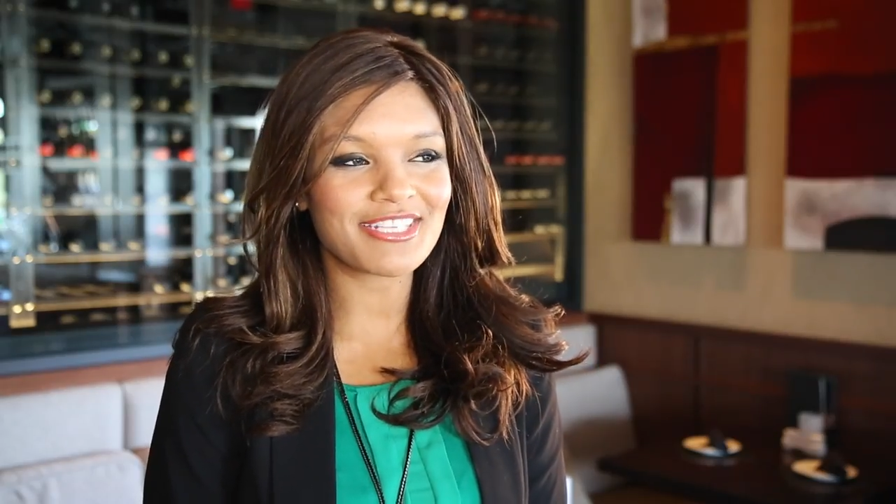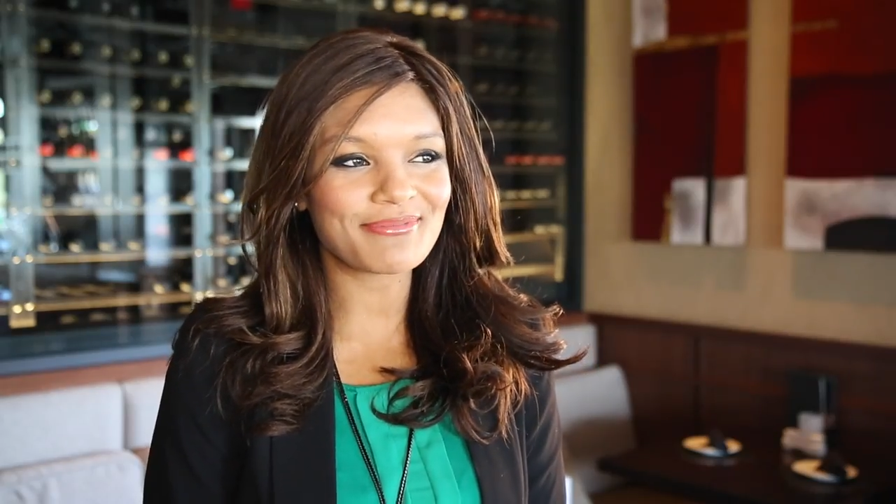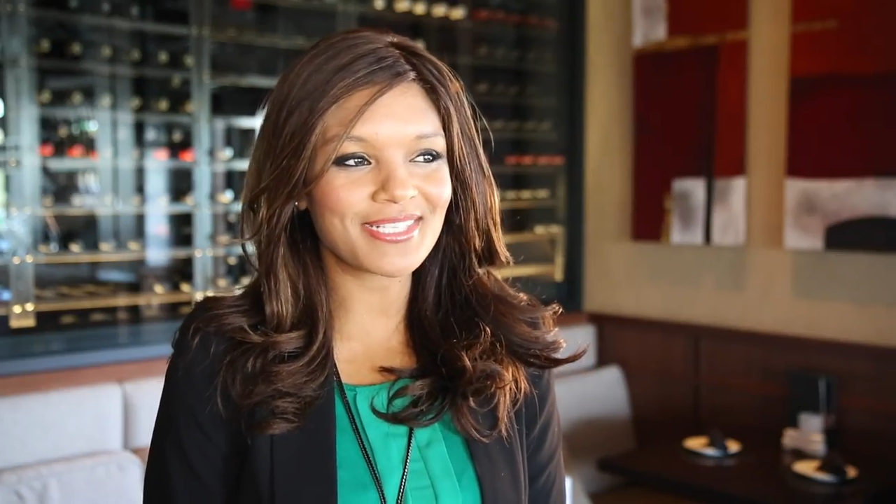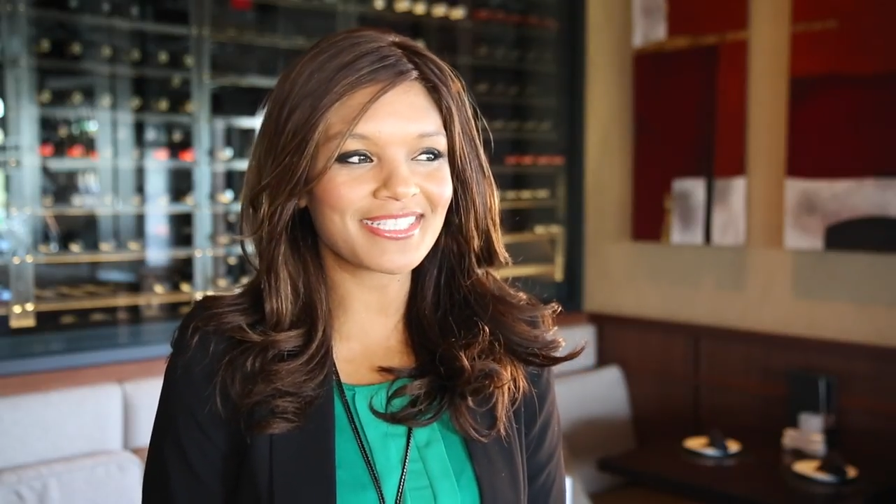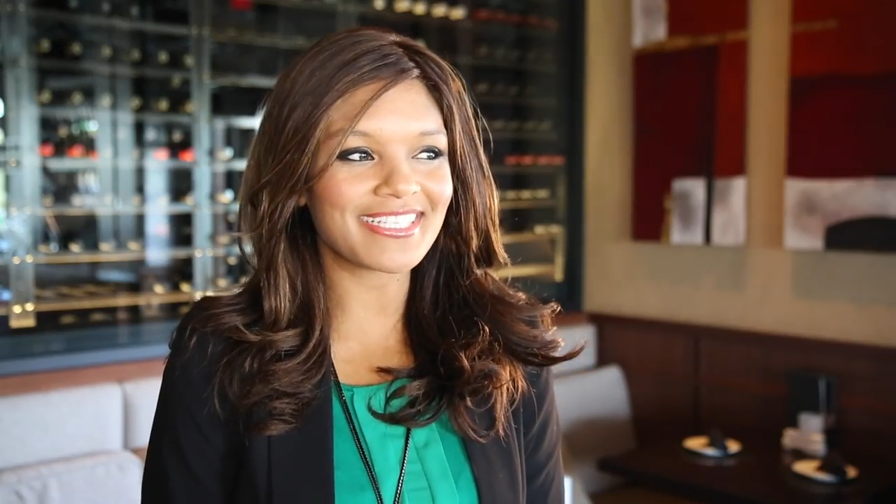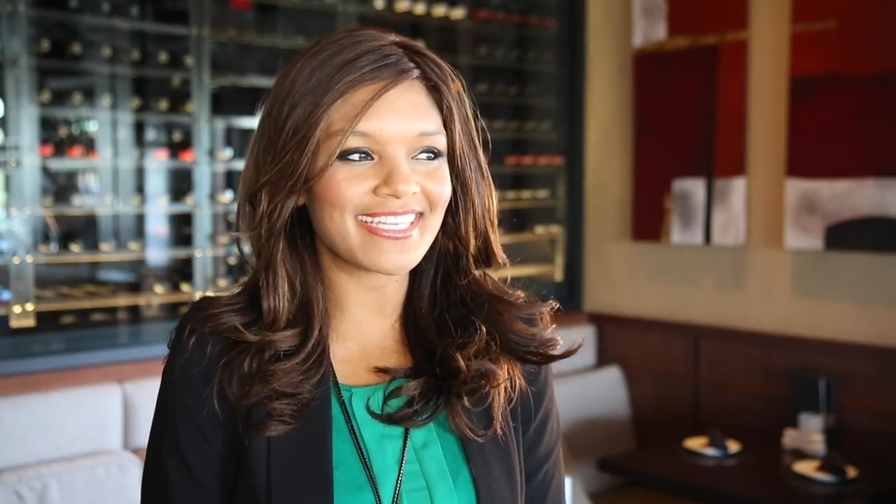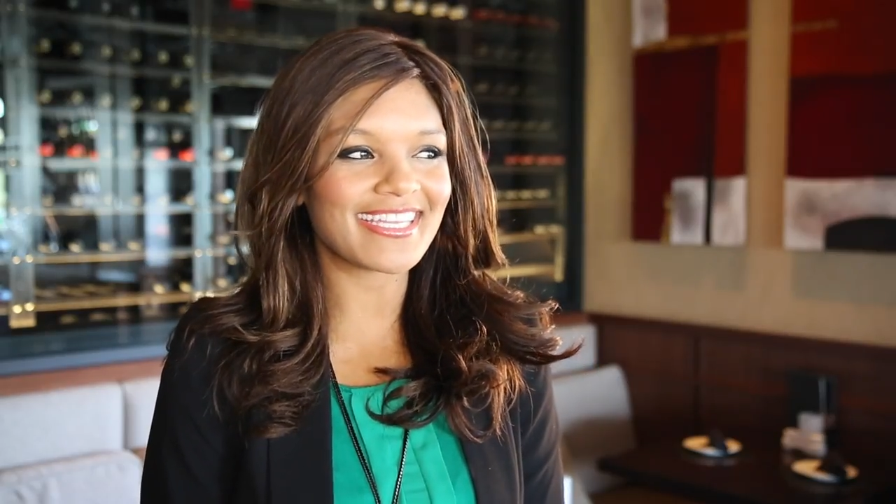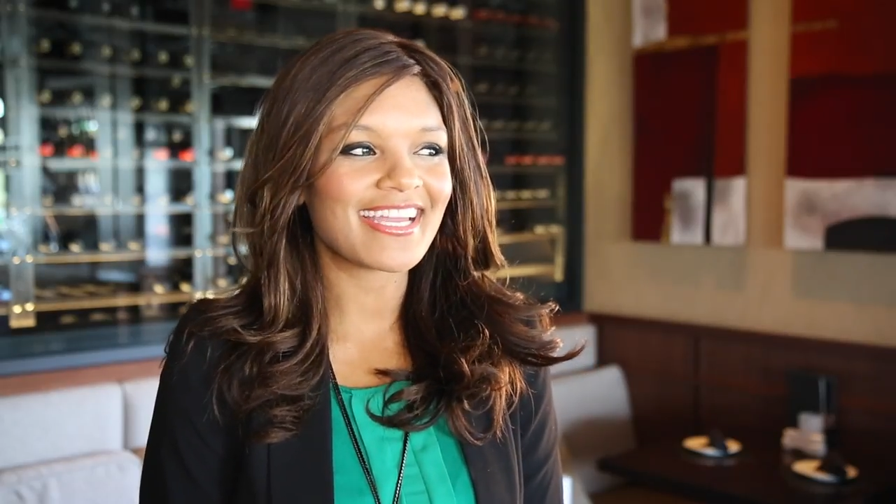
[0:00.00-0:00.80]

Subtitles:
typically,